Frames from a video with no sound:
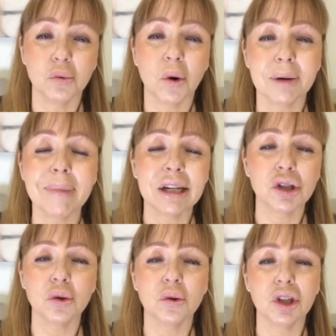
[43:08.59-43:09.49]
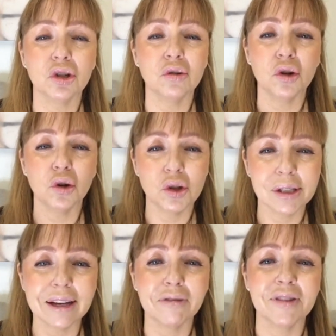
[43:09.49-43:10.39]
You want to make sure that you're
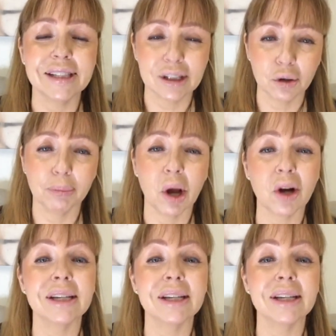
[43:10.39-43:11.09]
using a physical block.